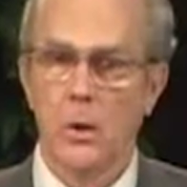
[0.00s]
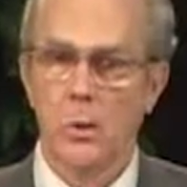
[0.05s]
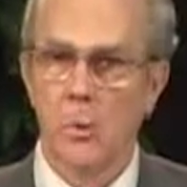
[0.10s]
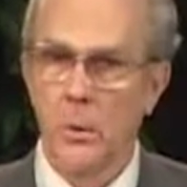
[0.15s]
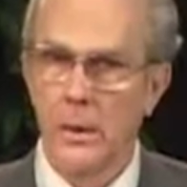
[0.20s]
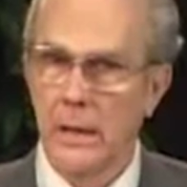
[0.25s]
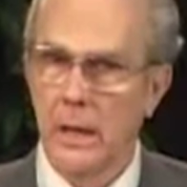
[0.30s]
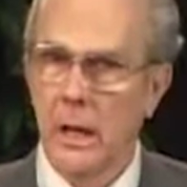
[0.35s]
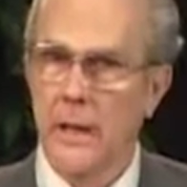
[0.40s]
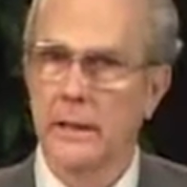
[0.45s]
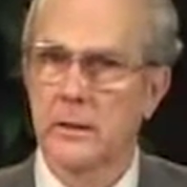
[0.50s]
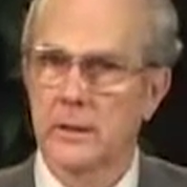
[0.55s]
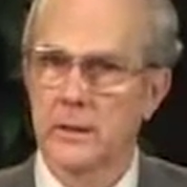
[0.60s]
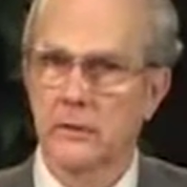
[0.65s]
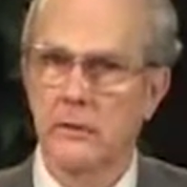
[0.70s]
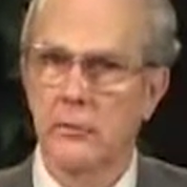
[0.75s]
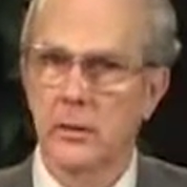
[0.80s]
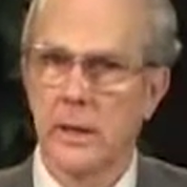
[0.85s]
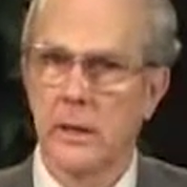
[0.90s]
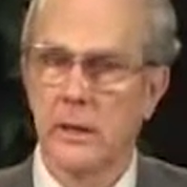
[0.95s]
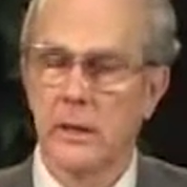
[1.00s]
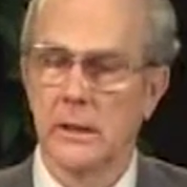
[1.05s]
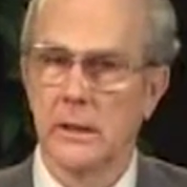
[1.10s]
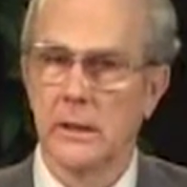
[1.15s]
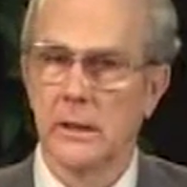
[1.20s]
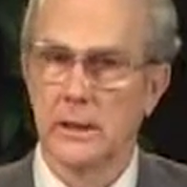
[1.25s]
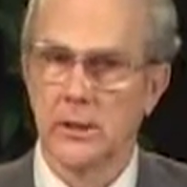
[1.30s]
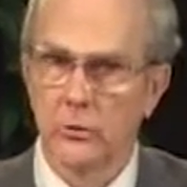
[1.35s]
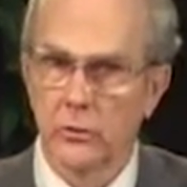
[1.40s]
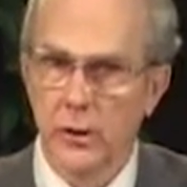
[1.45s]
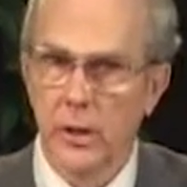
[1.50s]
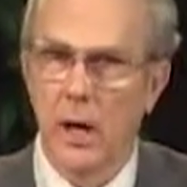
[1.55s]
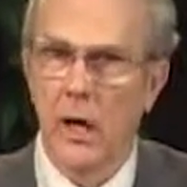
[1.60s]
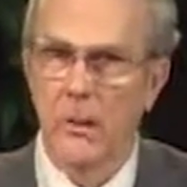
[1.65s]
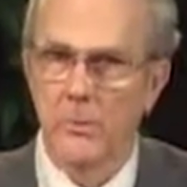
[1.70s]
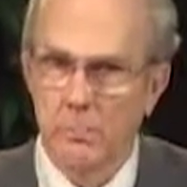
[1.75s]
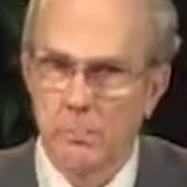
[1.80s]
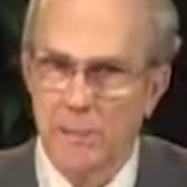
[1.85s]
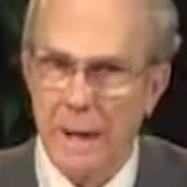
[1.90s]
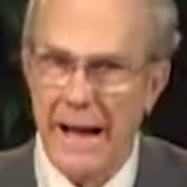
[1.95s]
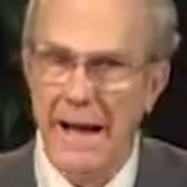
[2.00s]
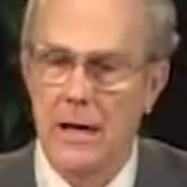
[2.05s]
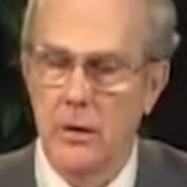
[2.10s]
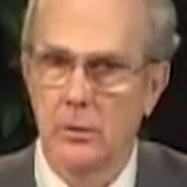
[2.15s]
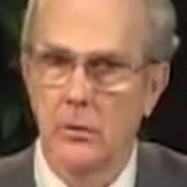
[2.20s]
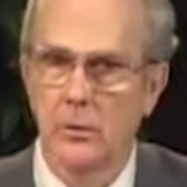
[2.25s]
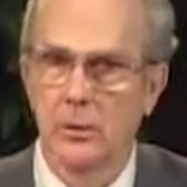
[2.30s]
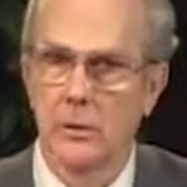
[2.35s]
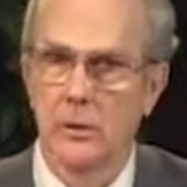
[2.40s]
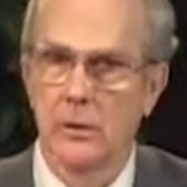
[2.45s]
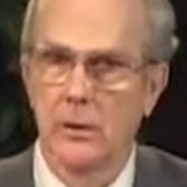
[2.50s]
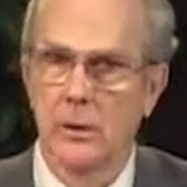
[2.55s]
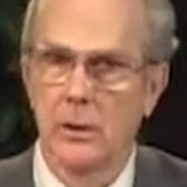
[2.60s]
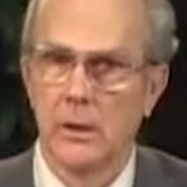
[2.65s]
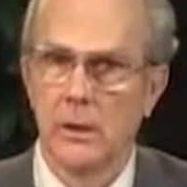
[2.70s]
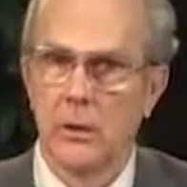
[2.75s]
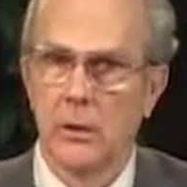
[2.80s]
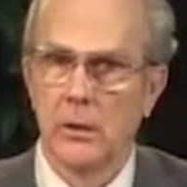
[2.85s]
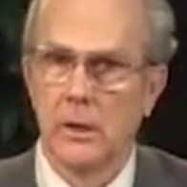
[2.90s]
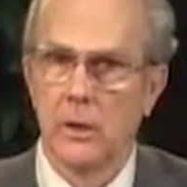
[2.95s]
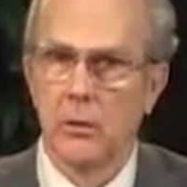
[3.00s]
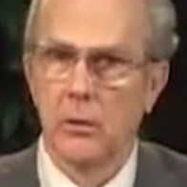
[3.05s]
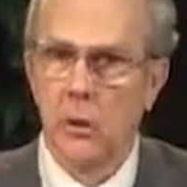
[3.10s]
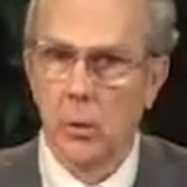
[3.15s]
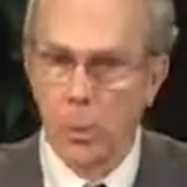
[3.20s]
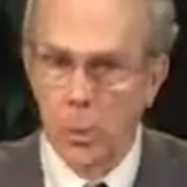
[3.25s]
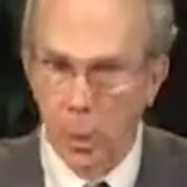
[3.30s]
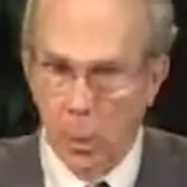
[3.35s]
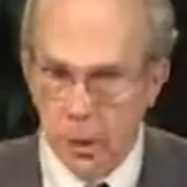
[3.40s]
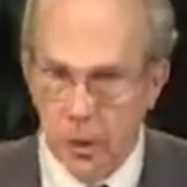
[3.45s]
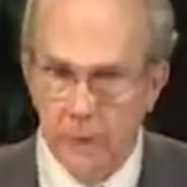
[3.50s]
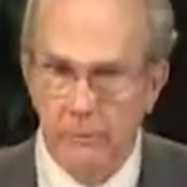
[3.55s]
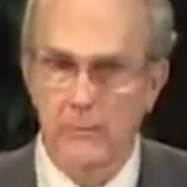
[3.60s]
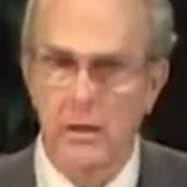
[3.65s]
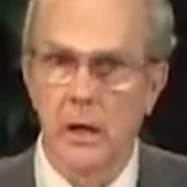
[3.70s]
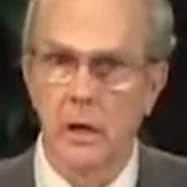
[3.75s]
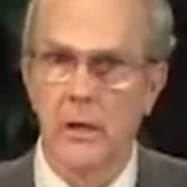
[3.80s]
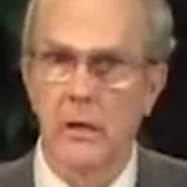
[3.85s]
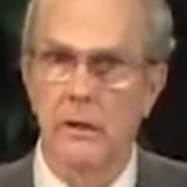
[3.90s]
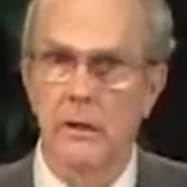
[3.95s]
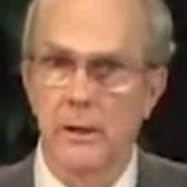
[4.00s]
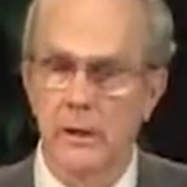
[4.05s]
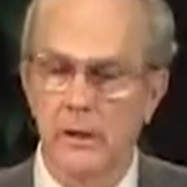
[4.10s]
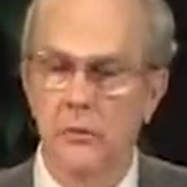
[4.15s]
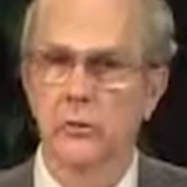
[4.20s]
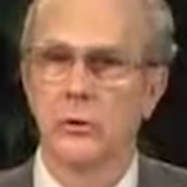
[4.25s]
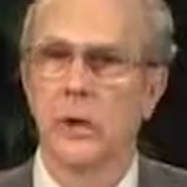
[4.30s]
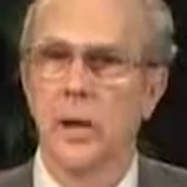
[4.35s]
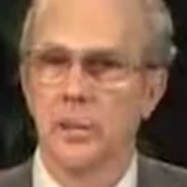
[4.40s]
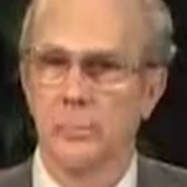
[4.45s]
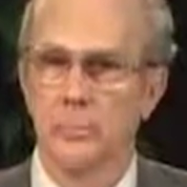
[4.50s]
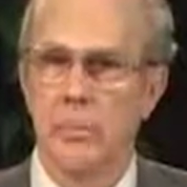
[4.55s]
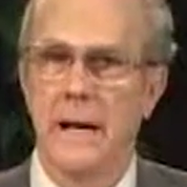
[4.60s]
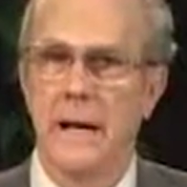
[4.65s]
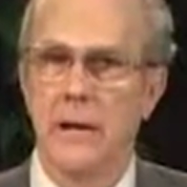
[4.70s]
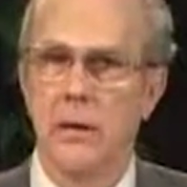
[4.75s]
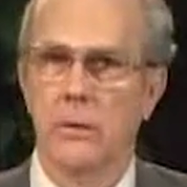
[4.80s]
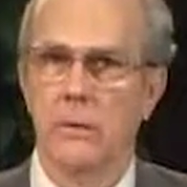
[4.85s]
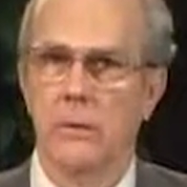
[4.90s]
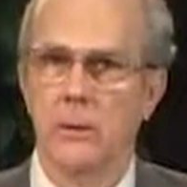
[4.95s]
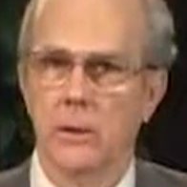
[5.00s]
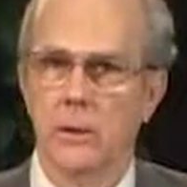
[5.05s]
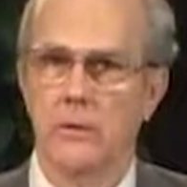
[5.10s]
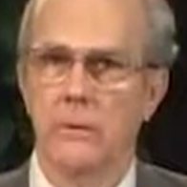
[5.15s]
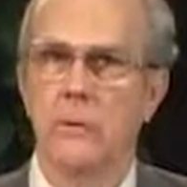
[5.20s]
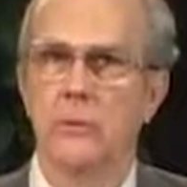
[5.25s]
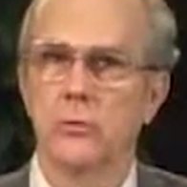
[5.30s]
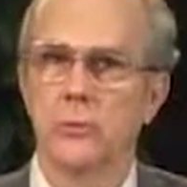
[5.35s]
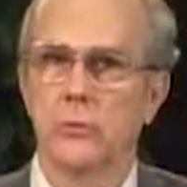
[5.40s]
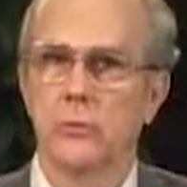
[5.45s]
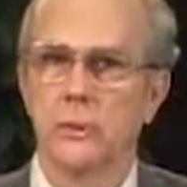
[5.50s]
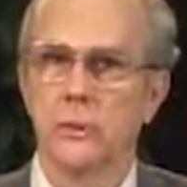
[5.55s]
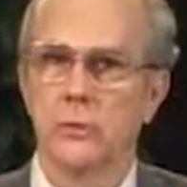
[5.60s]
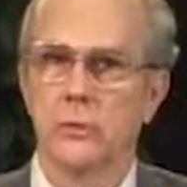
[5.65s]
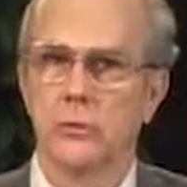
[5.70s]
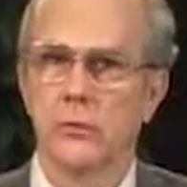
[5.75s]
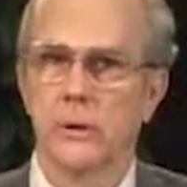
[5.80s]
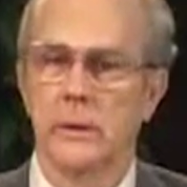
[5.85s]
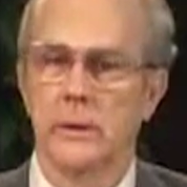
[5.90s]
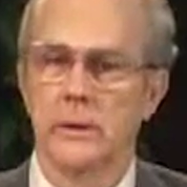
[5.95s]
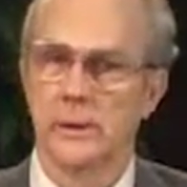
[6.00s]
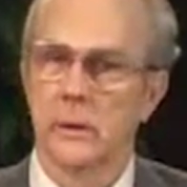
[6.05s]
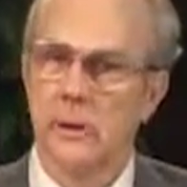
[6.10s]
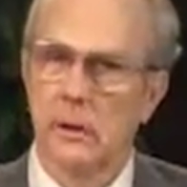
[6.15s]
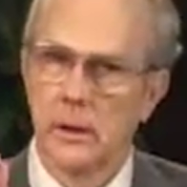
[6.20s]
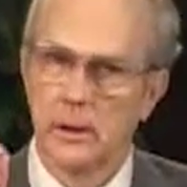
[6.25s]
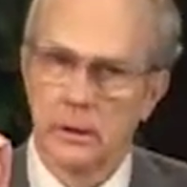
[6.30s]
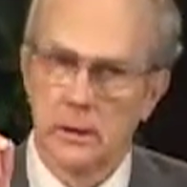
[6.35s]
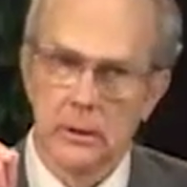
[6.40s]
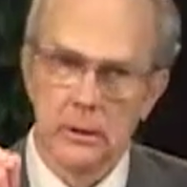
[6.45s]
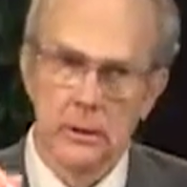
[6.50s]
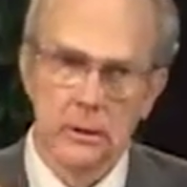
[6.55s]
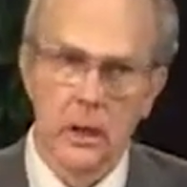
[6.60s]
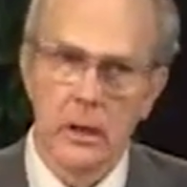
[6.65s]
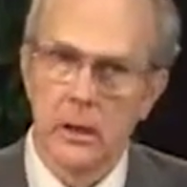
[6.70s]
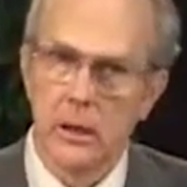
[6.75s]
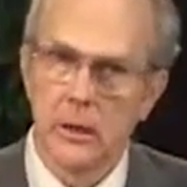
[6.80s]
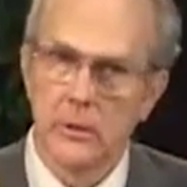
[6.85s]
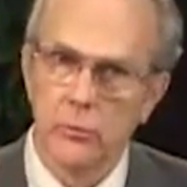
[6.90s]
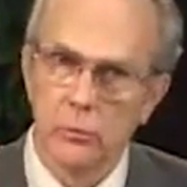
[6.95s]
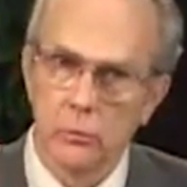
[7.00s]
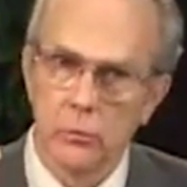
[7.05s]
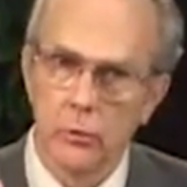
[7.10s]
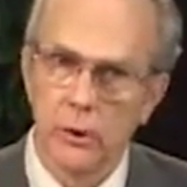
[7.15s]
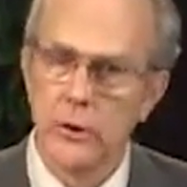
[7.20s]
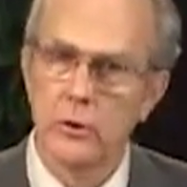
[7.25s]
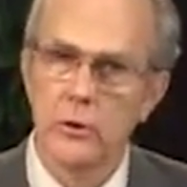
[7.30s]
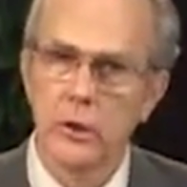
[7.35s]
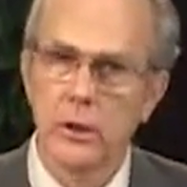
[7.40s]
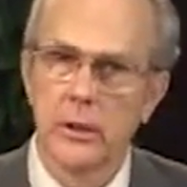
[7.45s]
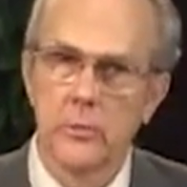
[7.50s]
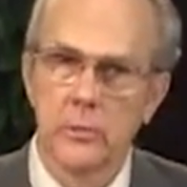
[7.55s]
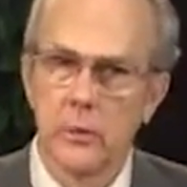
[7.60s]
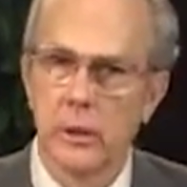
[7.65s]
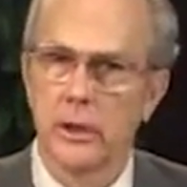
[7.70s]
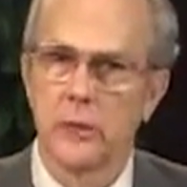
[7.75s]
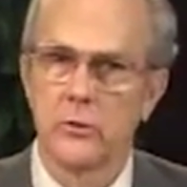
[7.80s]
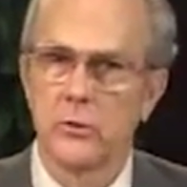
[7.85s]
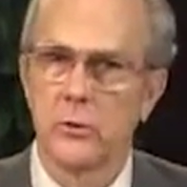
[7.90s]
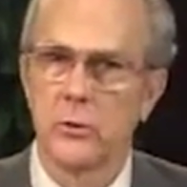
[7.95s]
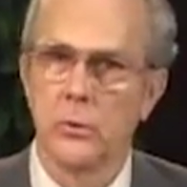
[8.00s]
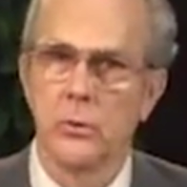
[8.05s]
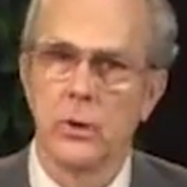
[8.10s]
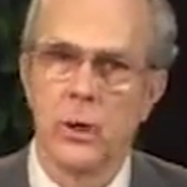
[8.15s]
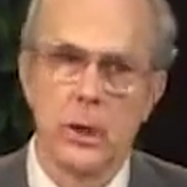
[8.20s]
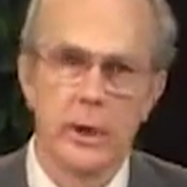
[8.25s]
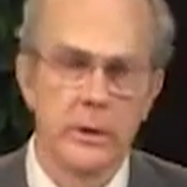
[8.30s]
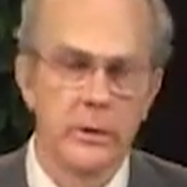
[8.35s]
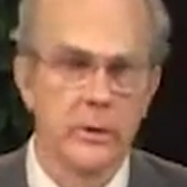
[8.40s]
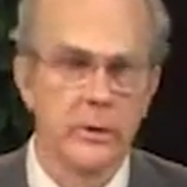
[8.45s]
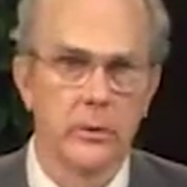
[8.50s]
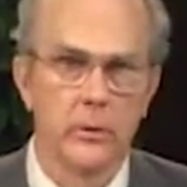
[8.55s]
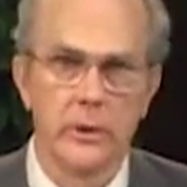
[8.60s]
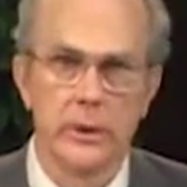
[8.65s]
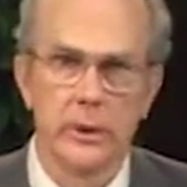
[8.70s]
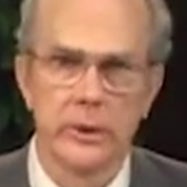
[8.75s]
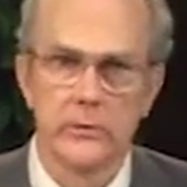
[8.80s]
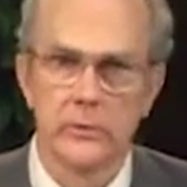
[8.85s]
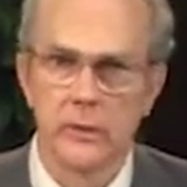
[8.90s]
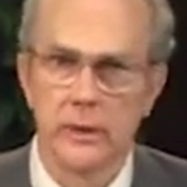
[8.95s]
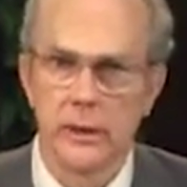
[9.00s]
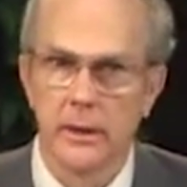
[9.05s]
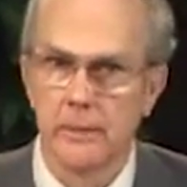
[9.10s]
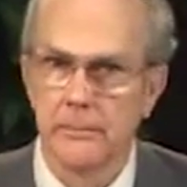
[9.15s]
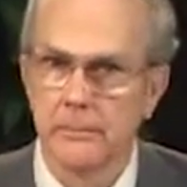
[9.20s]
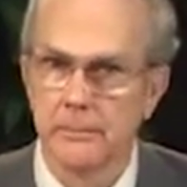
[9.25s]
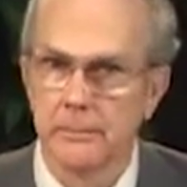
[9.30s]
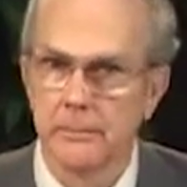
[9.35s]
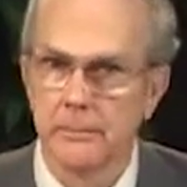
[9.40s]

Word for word: we like to say, is not bound. The Word of God is not bound in this ministry. God richly bless you until next time.